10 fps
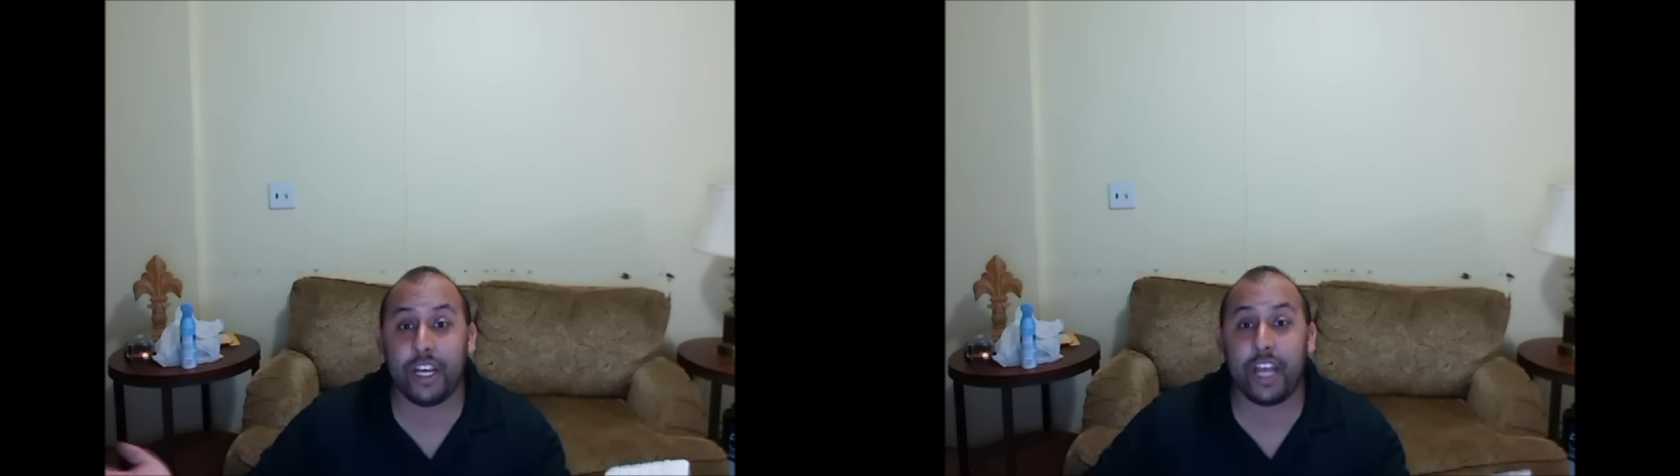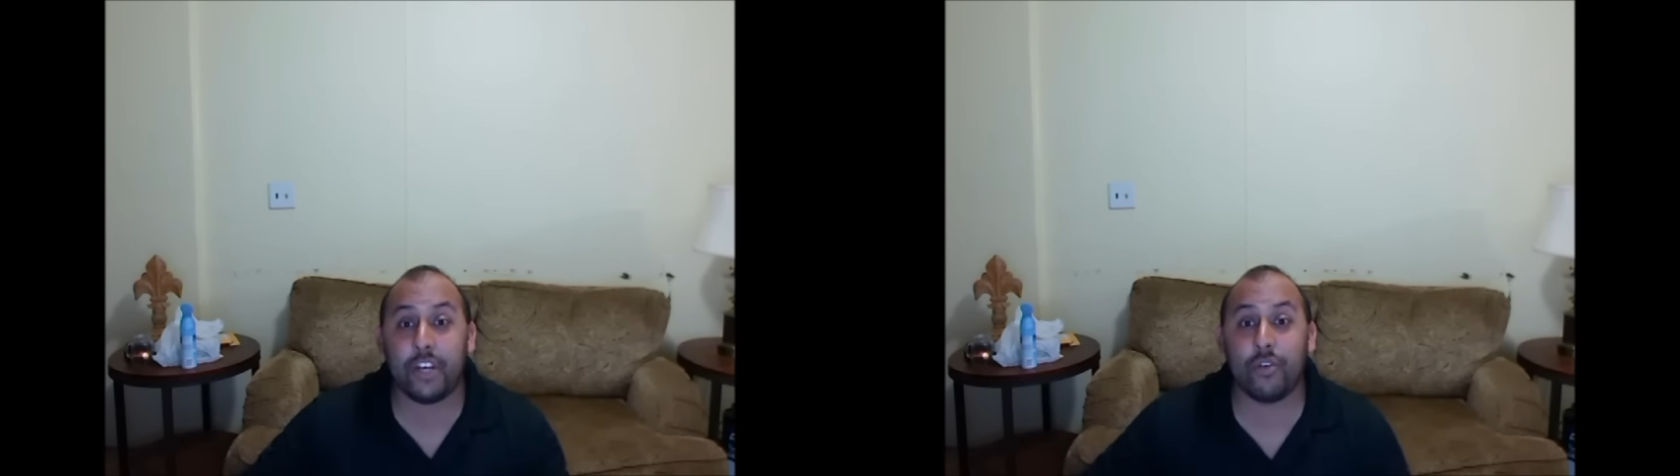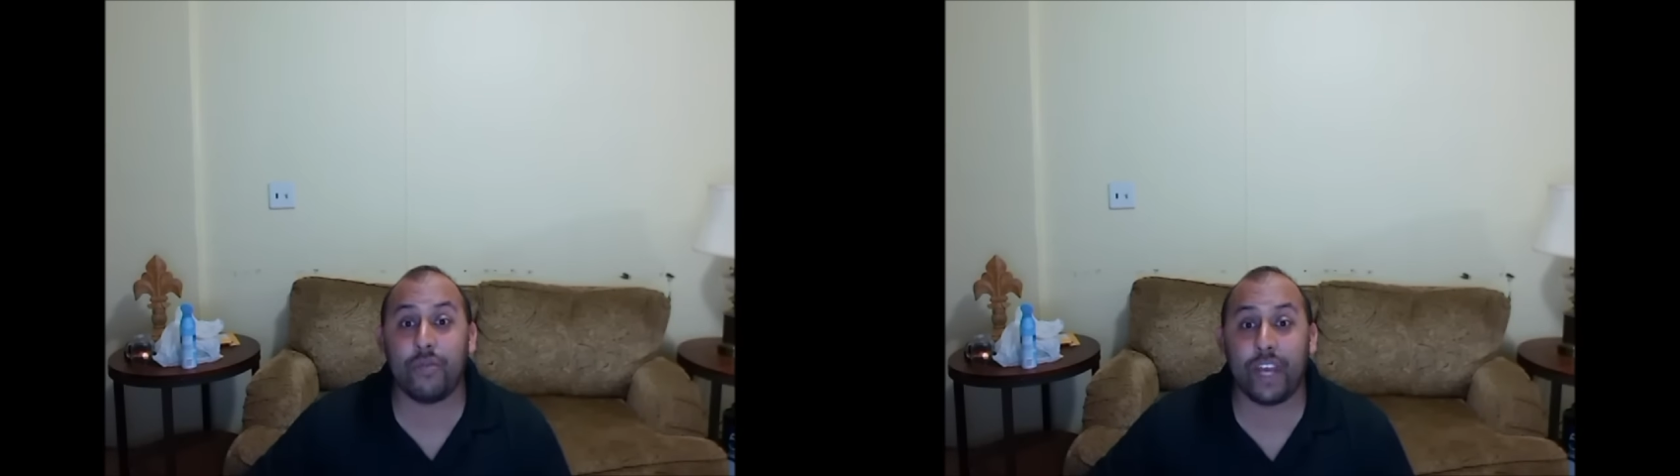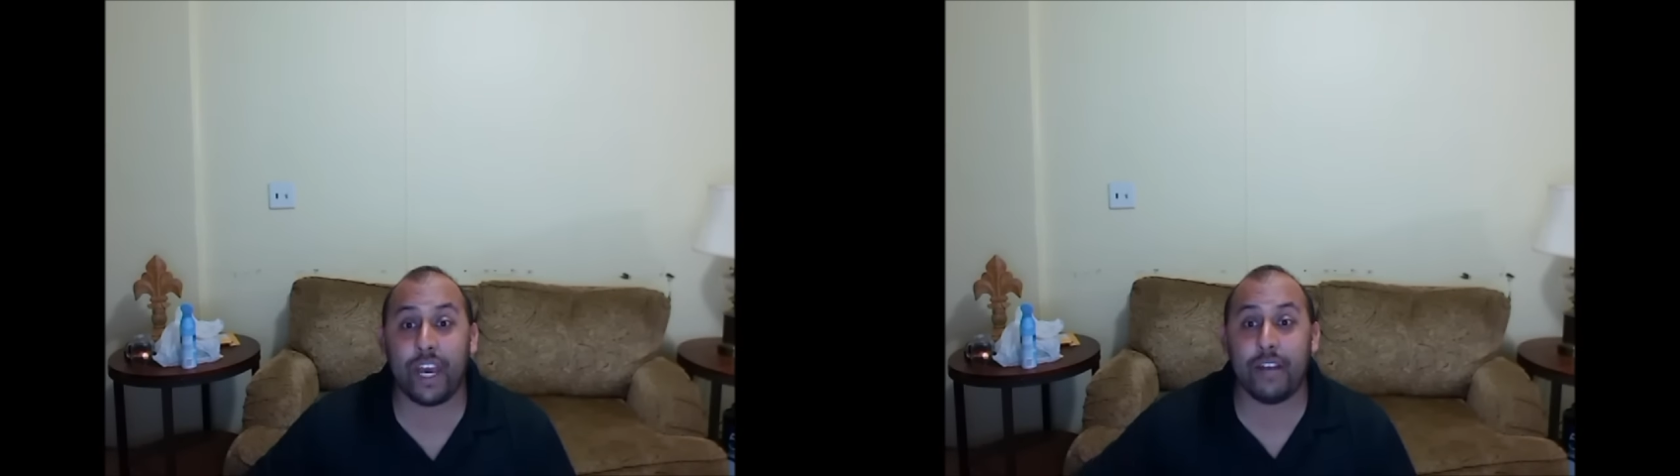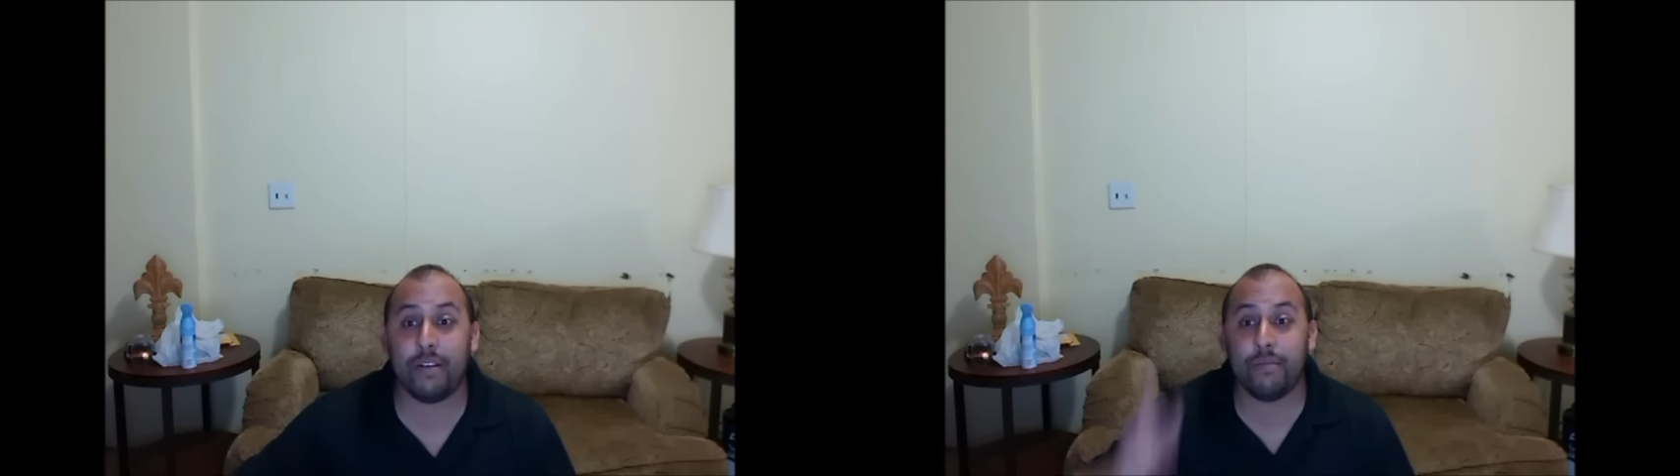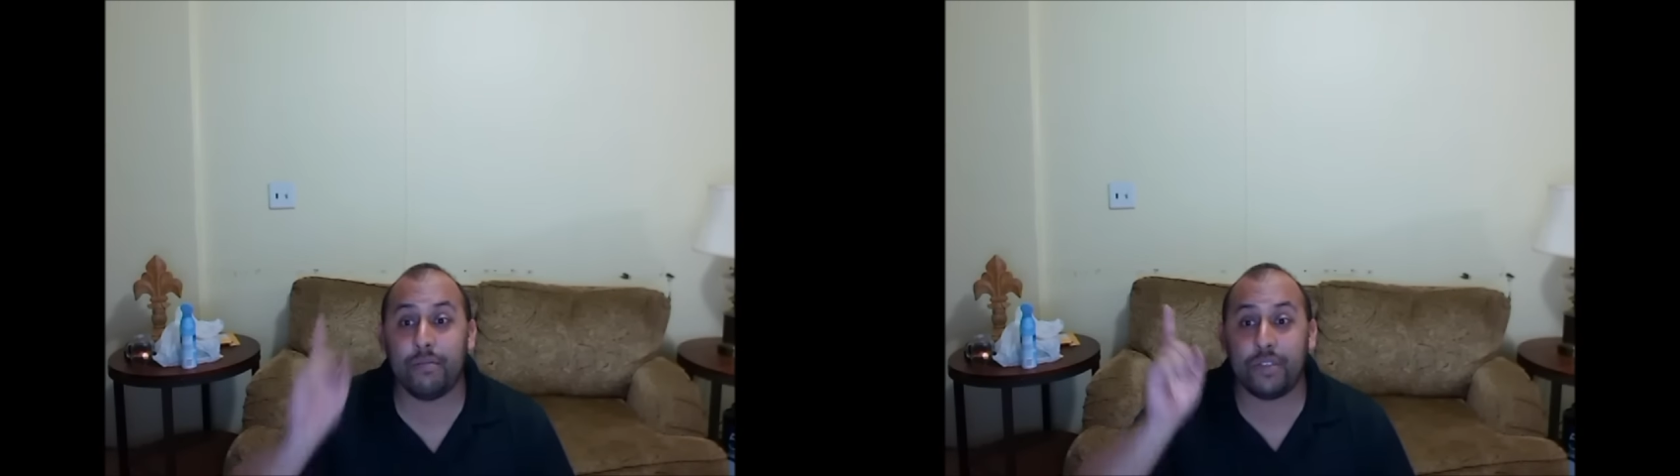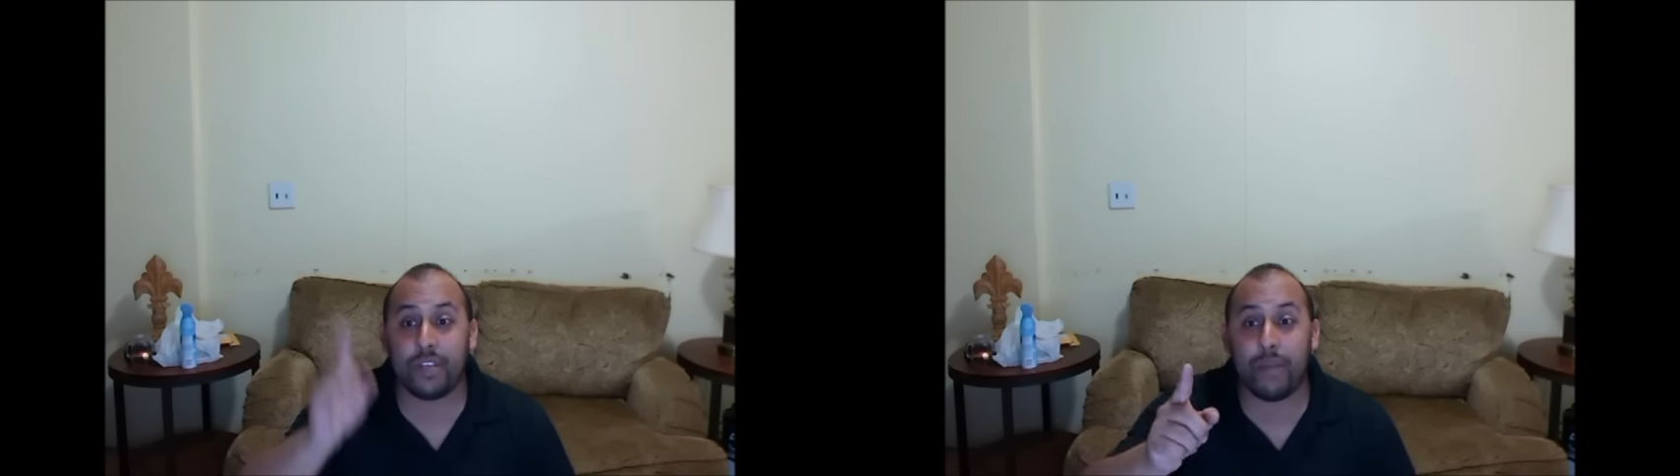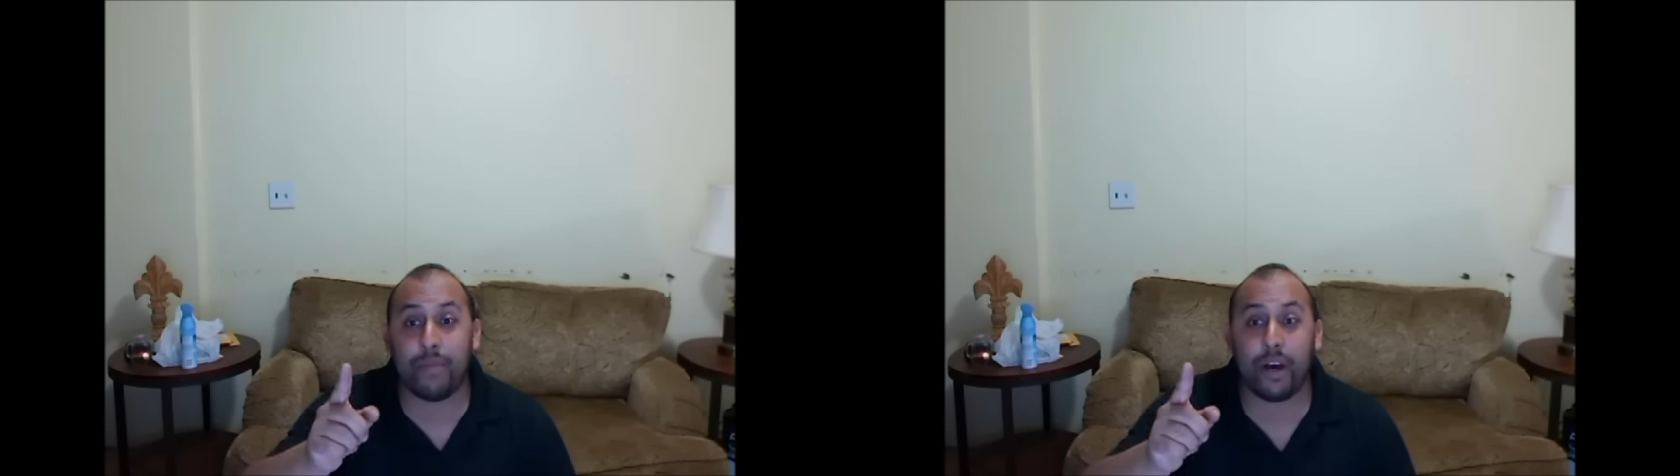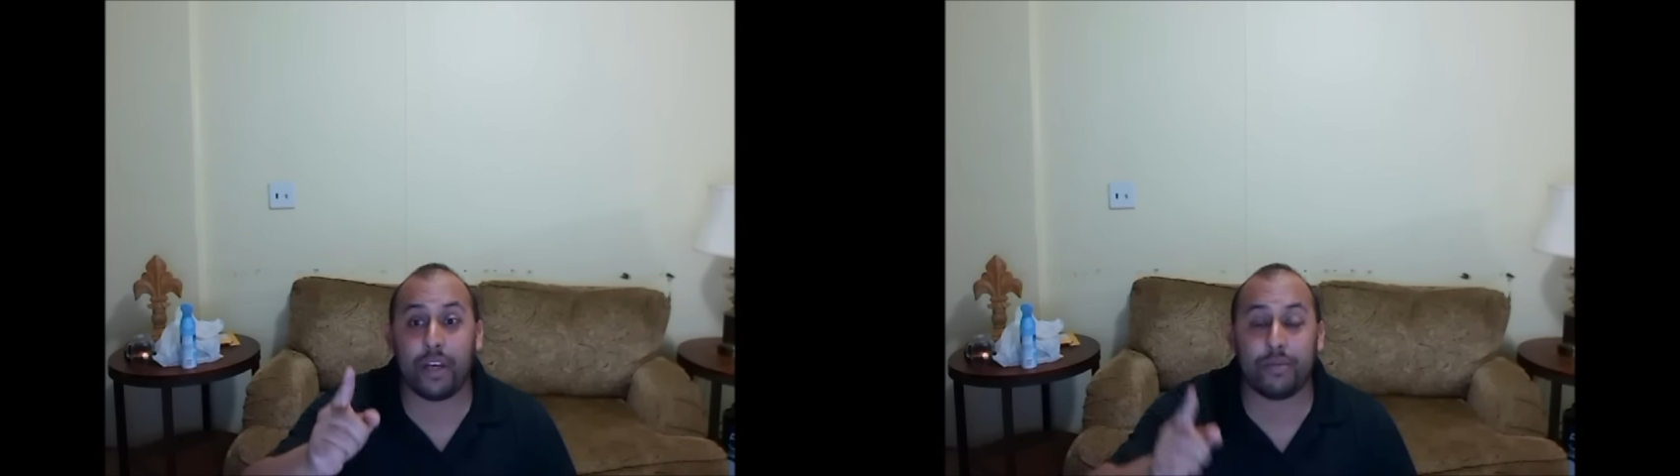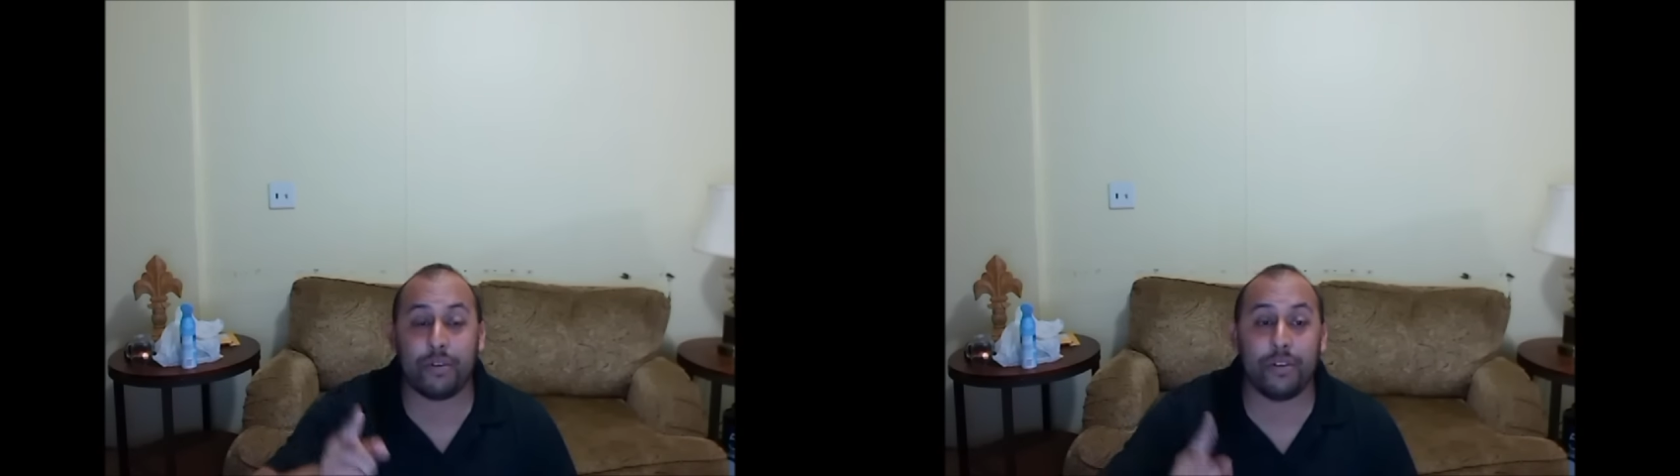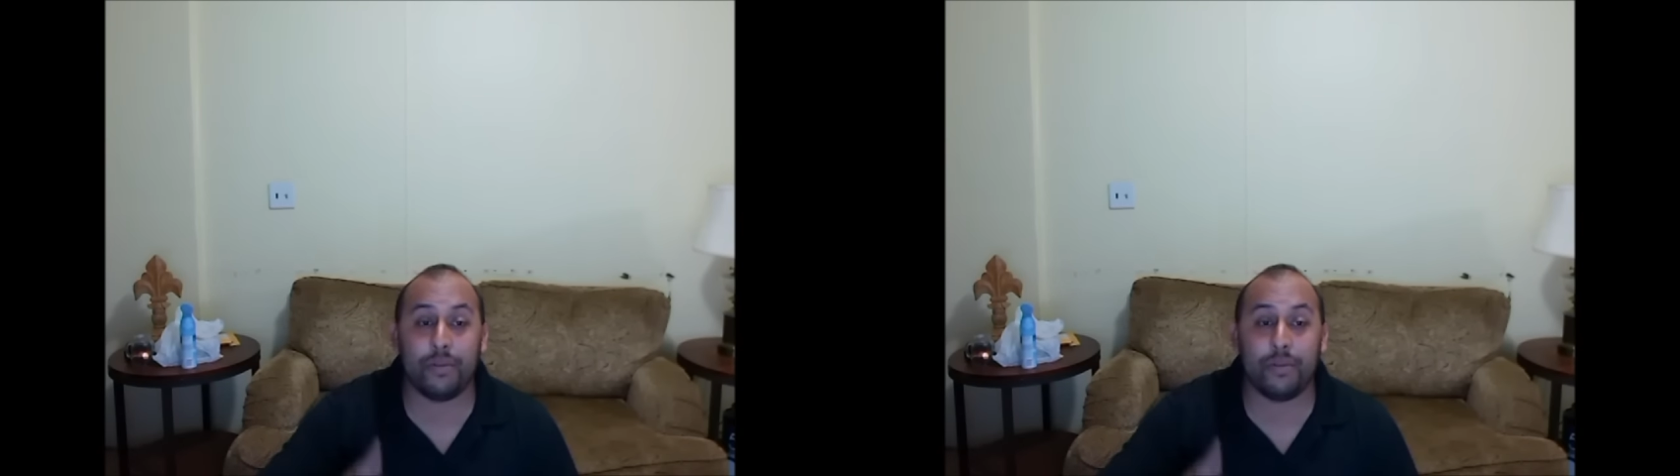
and don't forget Stay possible.